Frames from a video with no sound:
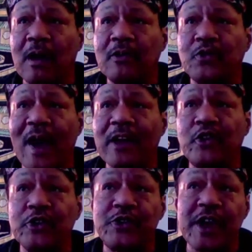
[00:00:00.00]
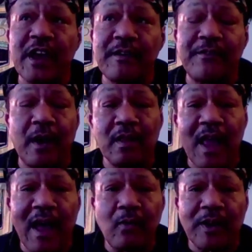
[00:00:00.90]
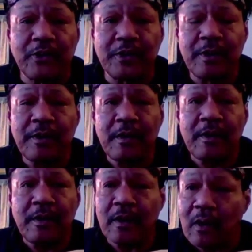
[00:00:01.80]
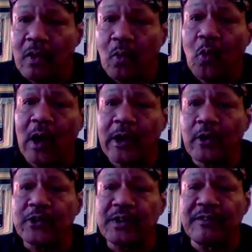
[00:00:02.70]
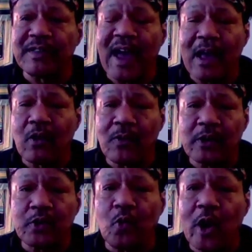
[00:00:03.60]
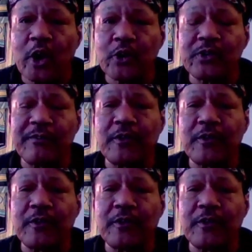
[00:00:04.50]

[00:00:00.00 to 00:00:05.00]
trying to save a language, the warriors of language, warriors of